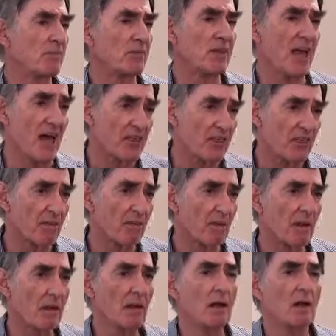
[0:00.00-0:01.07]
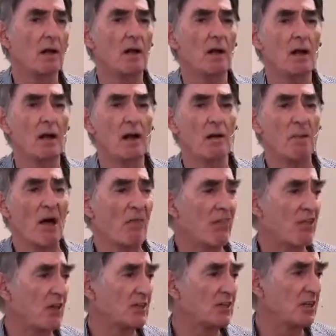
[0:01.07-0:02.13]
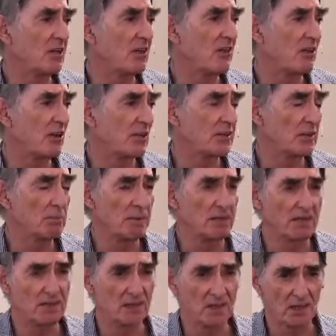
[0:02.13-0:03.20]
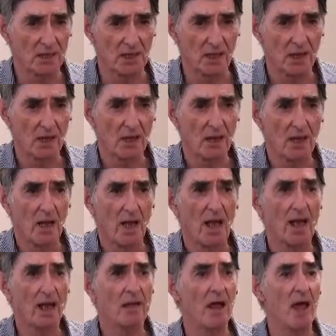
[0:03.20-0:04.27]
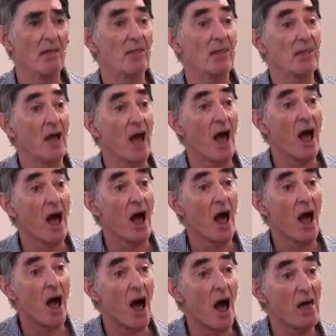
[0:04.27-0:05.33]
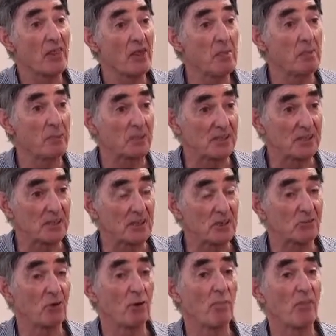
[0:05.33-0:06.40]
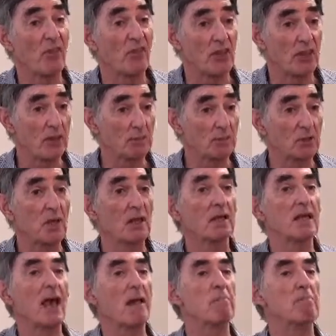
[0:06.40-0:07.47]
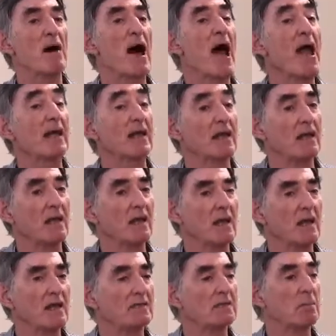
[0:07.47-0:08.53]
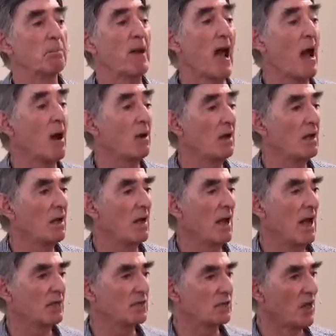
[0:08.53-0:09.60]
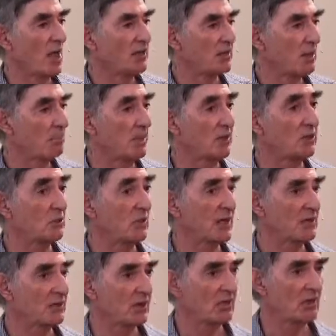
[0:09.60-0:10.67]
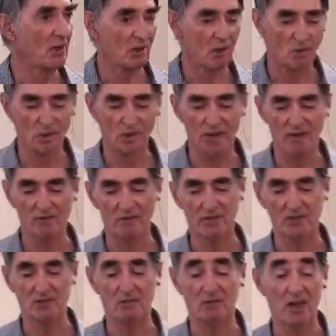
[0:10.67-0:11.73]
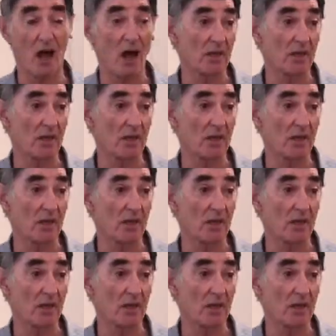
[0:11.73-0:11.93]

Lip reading: death, about 1330 BC, and the other priests from Thebes came back into power and started obliterating all the evidence of the